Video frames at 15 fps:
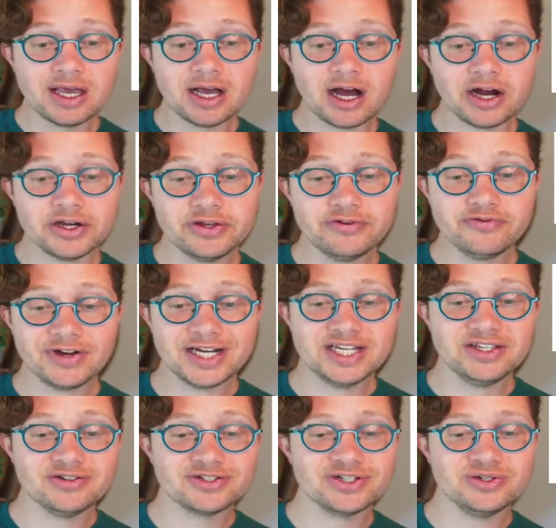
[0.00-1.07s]
Are you
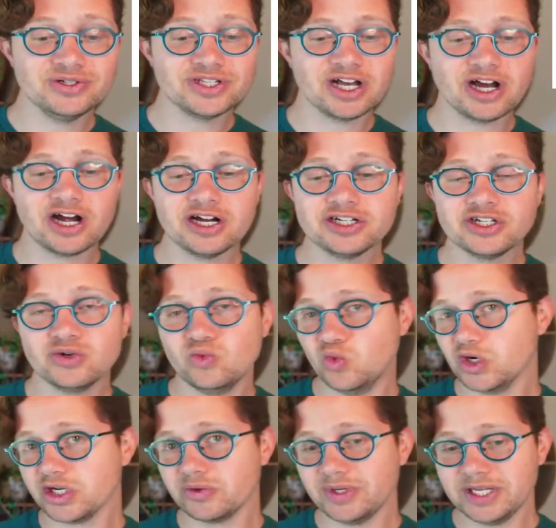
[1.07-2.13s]
finding your tools hard to
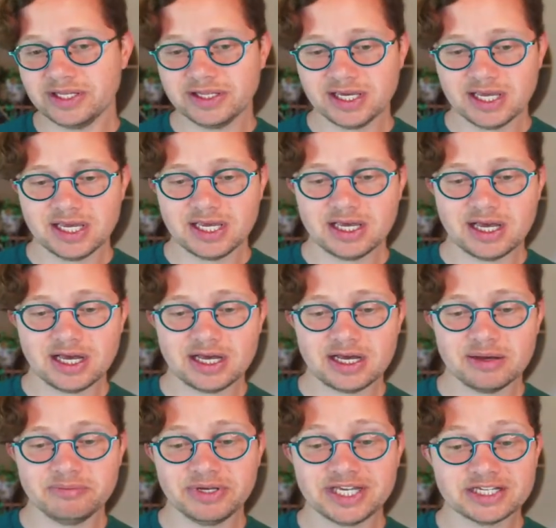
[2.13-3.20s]
work with
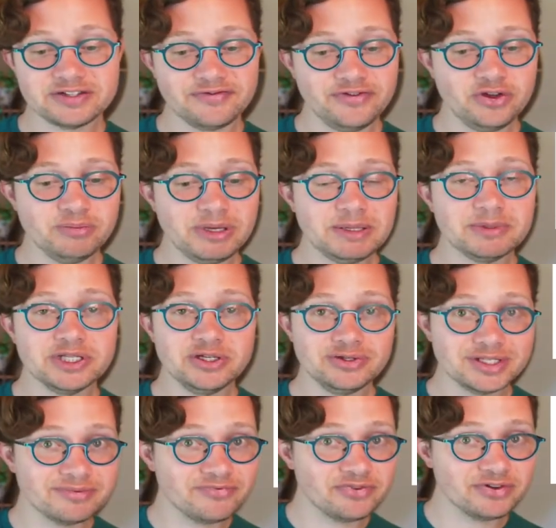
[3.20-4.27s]
because few people
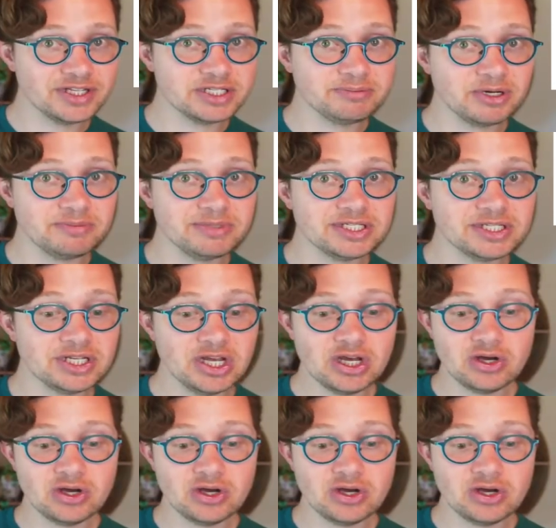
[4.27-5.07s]
use them for this purpose,